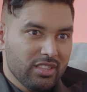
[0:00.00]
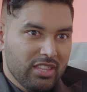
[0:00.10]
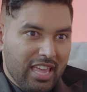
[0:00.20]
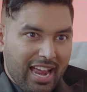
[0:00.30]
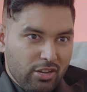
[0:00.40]

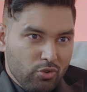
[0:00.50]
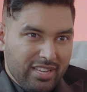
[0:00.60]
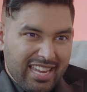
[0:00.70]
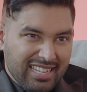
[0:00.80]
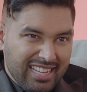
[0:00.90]
They had to
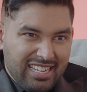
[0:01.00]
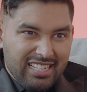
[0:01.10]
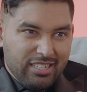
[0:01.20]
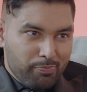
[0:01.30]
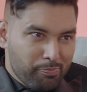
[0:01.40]
get
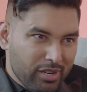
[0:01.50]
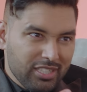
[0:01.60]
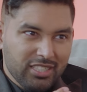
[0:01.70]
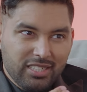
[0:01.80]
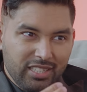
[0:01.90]
in
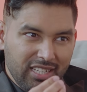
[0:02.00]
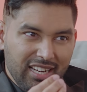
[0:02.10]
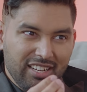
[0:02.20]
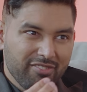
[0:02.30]
personal